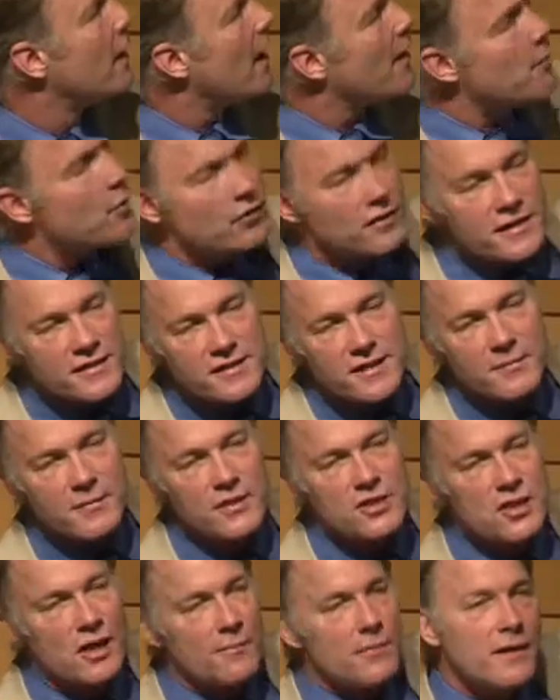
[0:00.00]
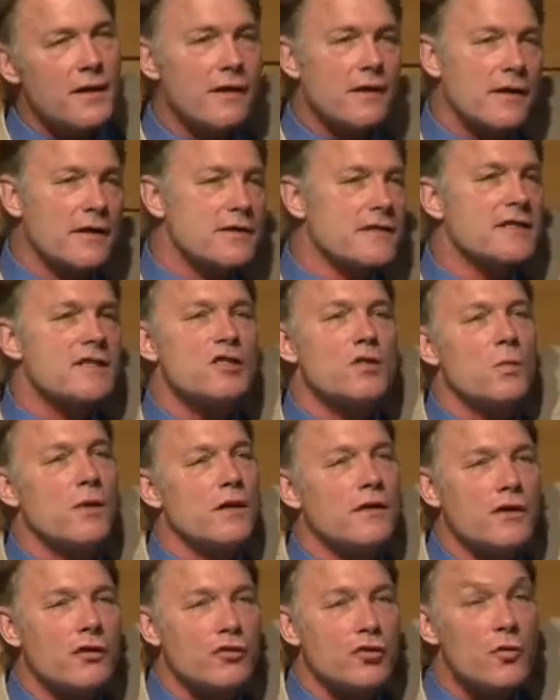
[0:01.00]
I put this image up here because this is one
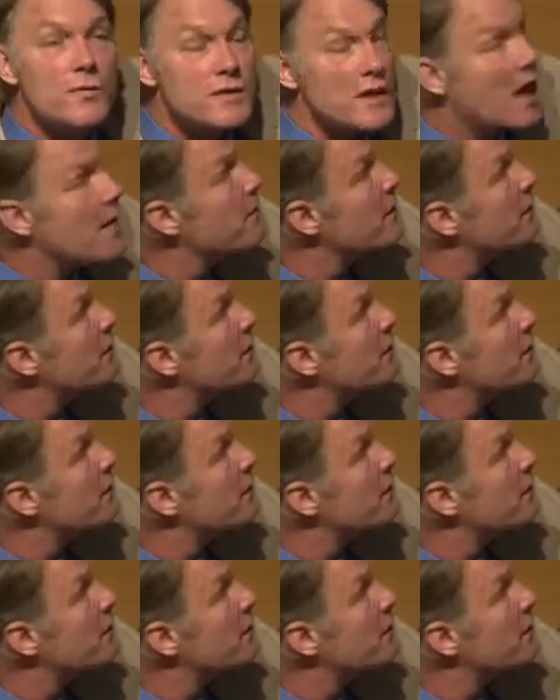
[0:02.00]
of the groups I'm